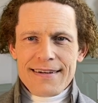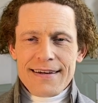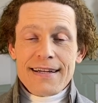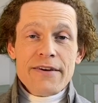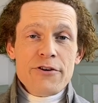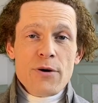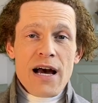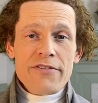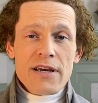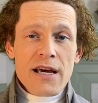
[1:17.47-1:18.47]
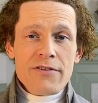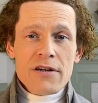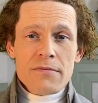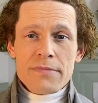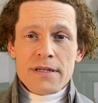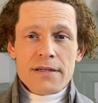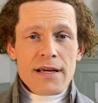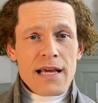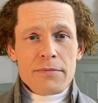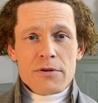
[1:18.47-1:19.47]
And if you have ever been
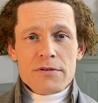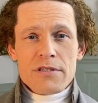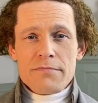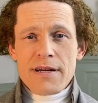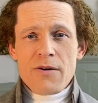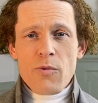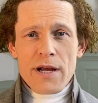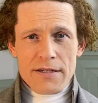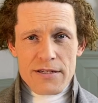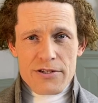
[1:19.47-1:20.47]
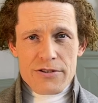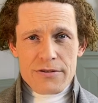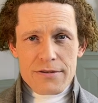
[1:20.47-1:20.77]
able to bear witness